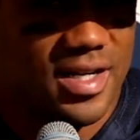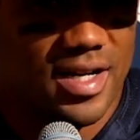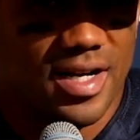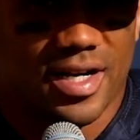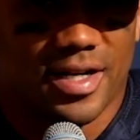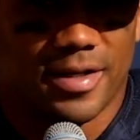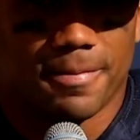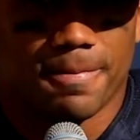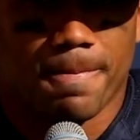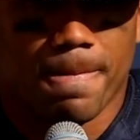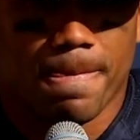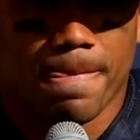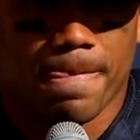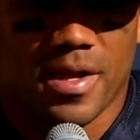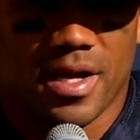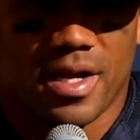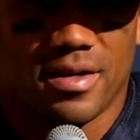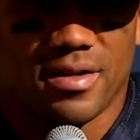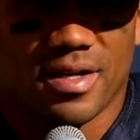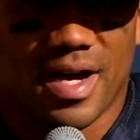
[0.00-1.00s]

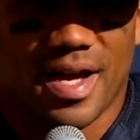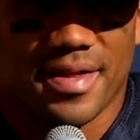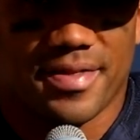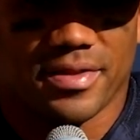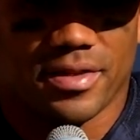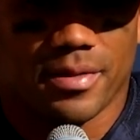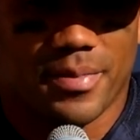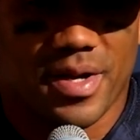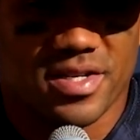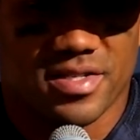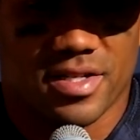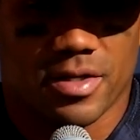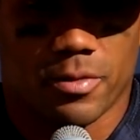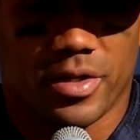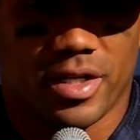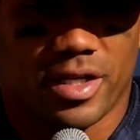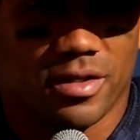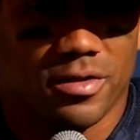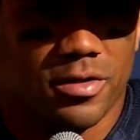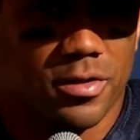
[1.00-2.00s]
I think the best
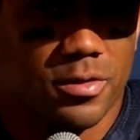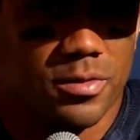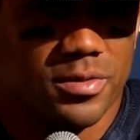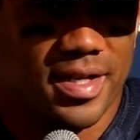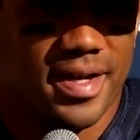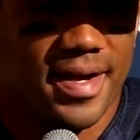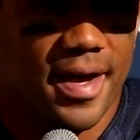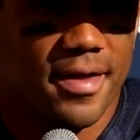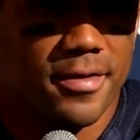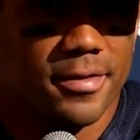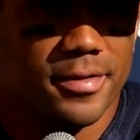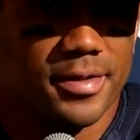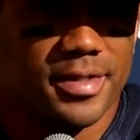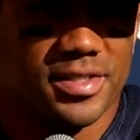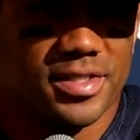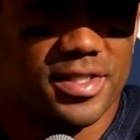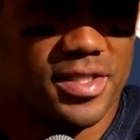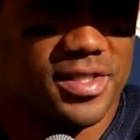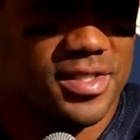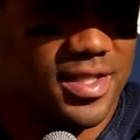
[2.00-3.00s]
thing we can do together
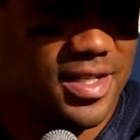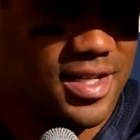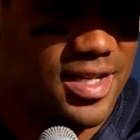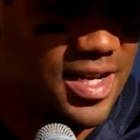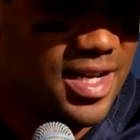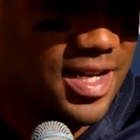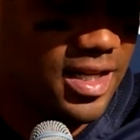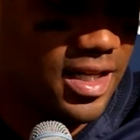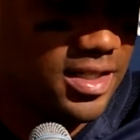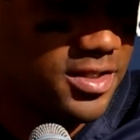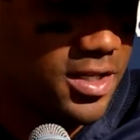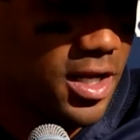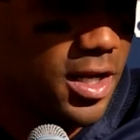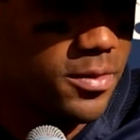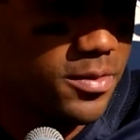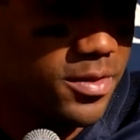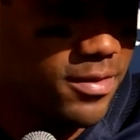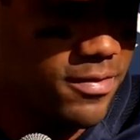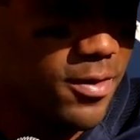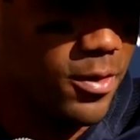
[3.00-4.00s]
is just
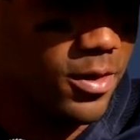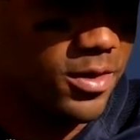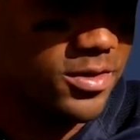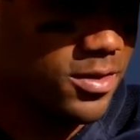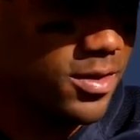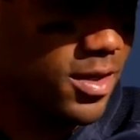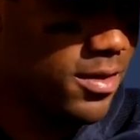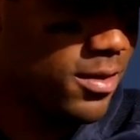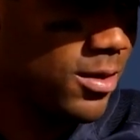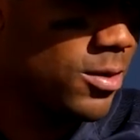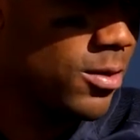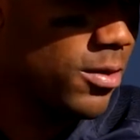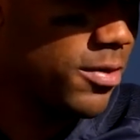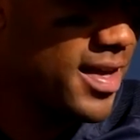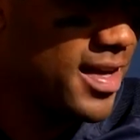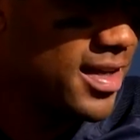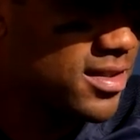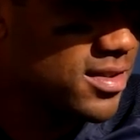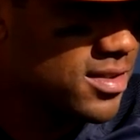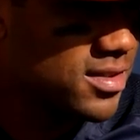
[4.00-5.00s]
continue to focus on the little
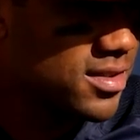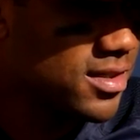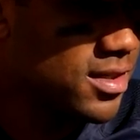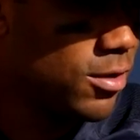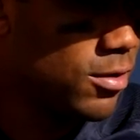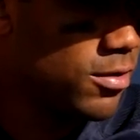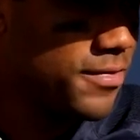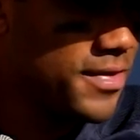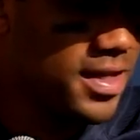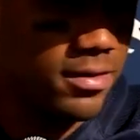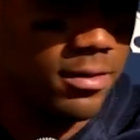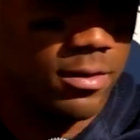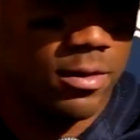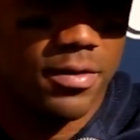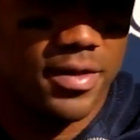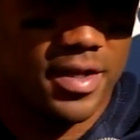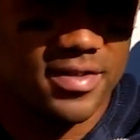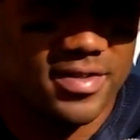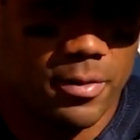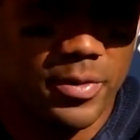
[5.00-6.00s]
things, you know,
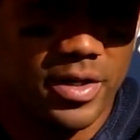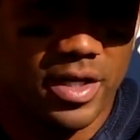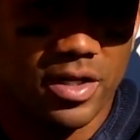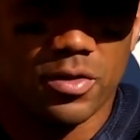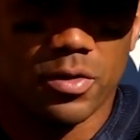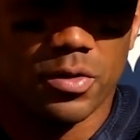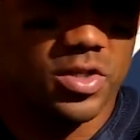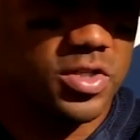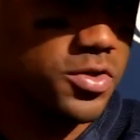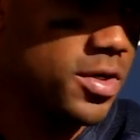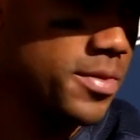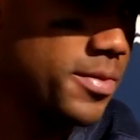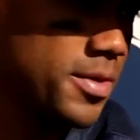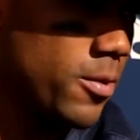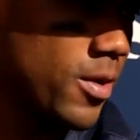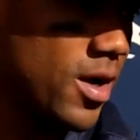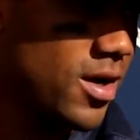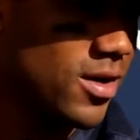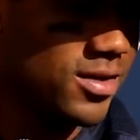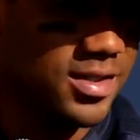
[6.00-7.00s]
little things that we can do
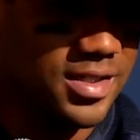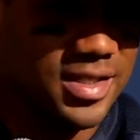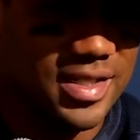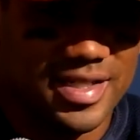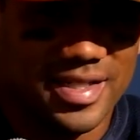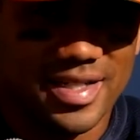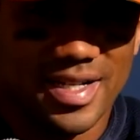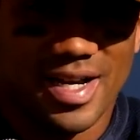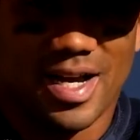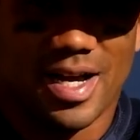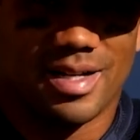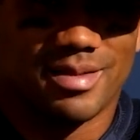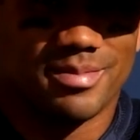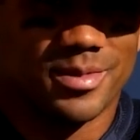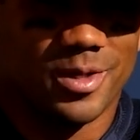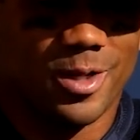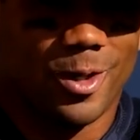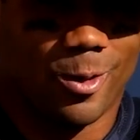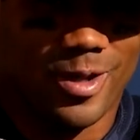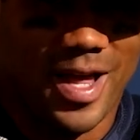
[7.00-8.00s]
extremely well,
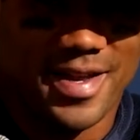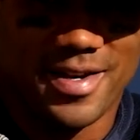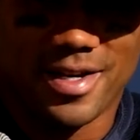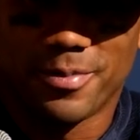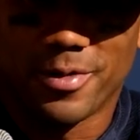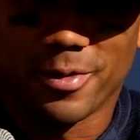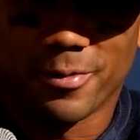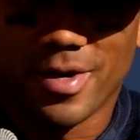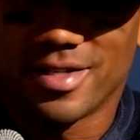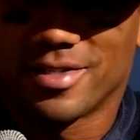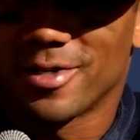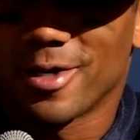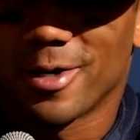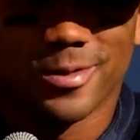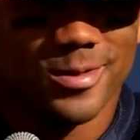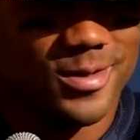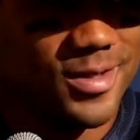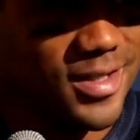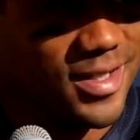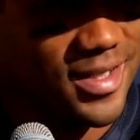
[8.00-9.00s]
you know, lighten up the red
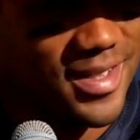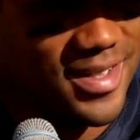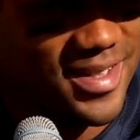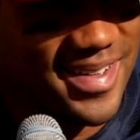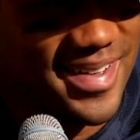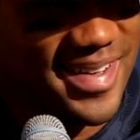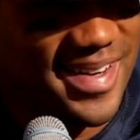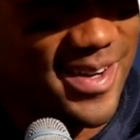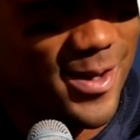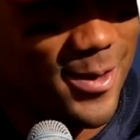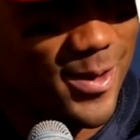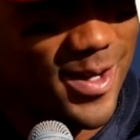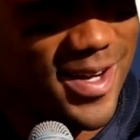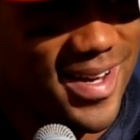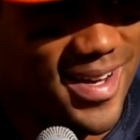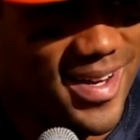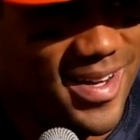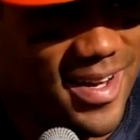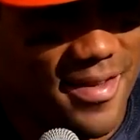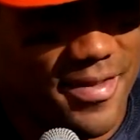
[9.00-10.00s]
zone. You know,
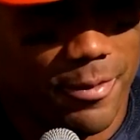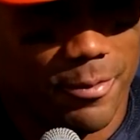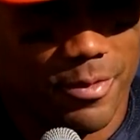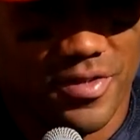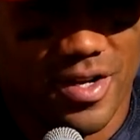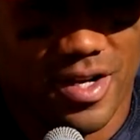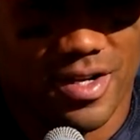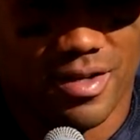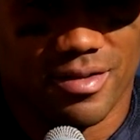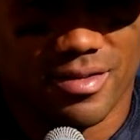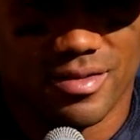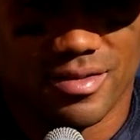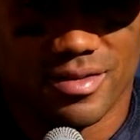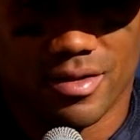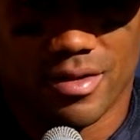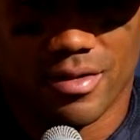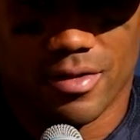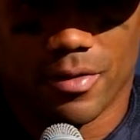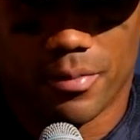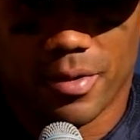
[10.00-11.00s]
I think we've done a,
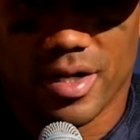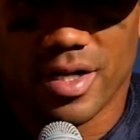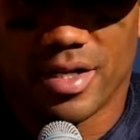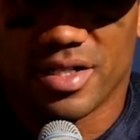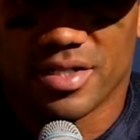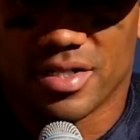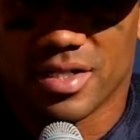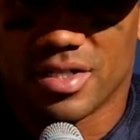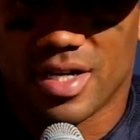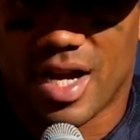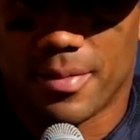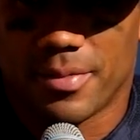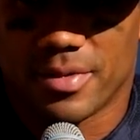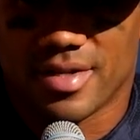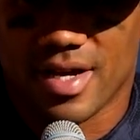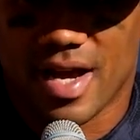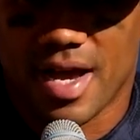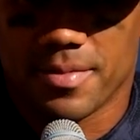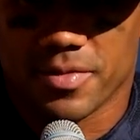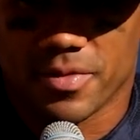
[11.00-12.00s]
you know, pretty decent job
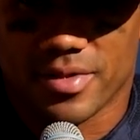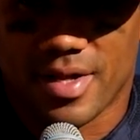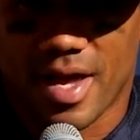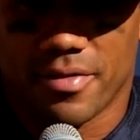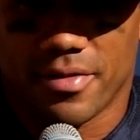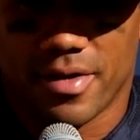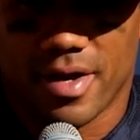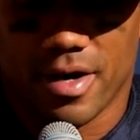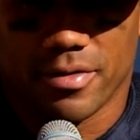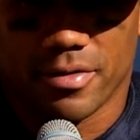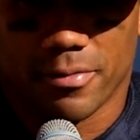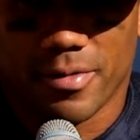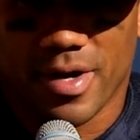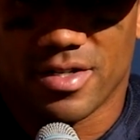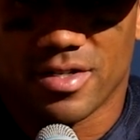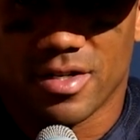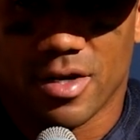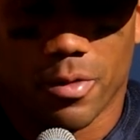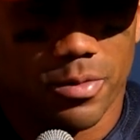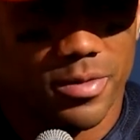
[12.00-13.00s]
at times with down there in the
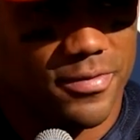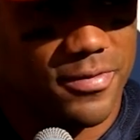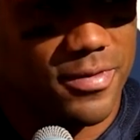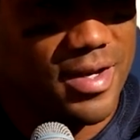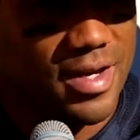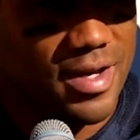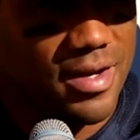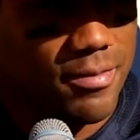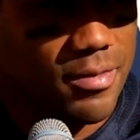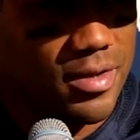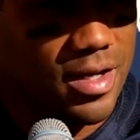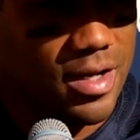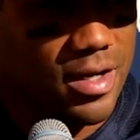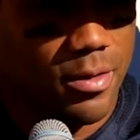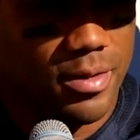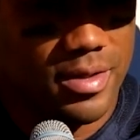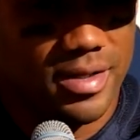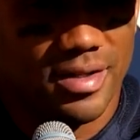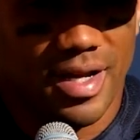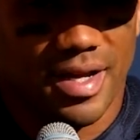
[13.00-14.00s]
red zone. We've, you
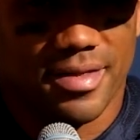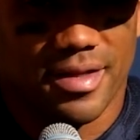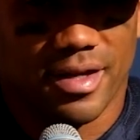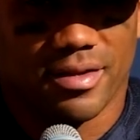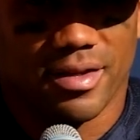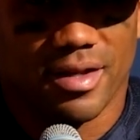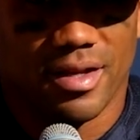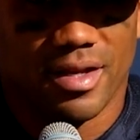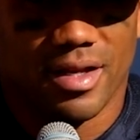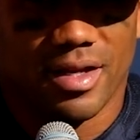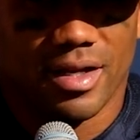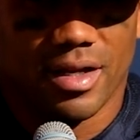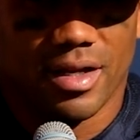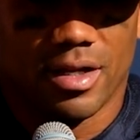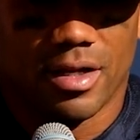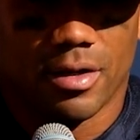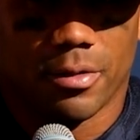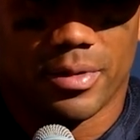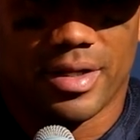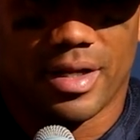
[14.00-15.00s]
know, and I think,
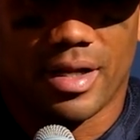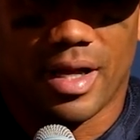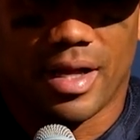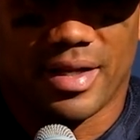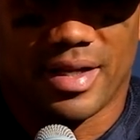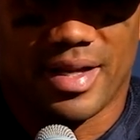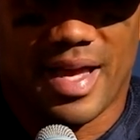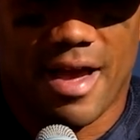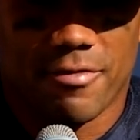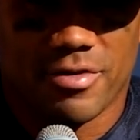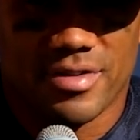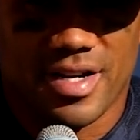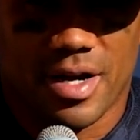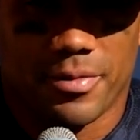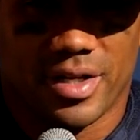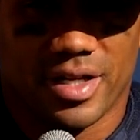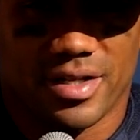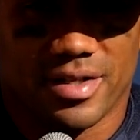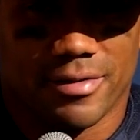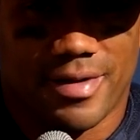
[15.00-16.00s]
you know, I think every
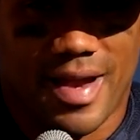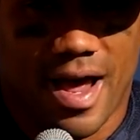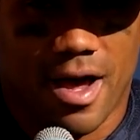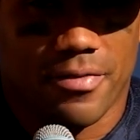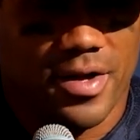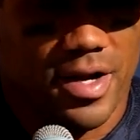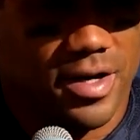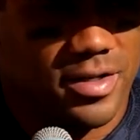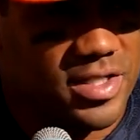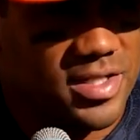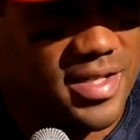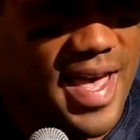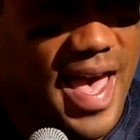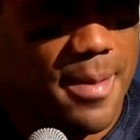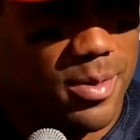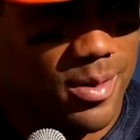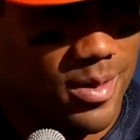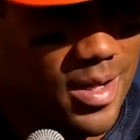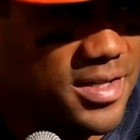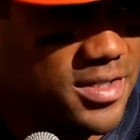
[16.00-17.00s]
time we get there down there, just
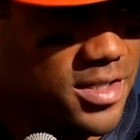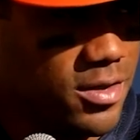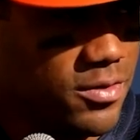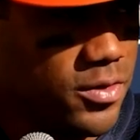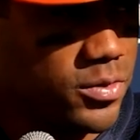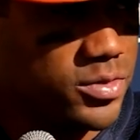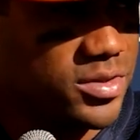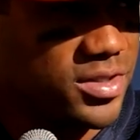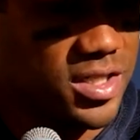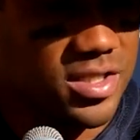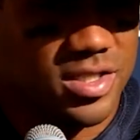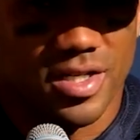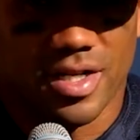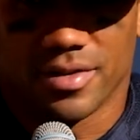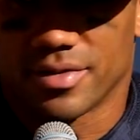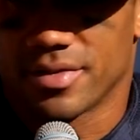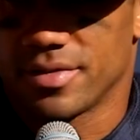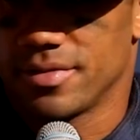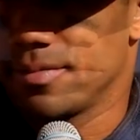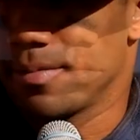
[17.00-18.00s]
capitalizing on those
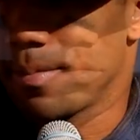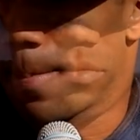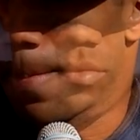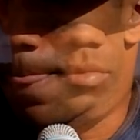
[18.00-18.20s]
touchdowns.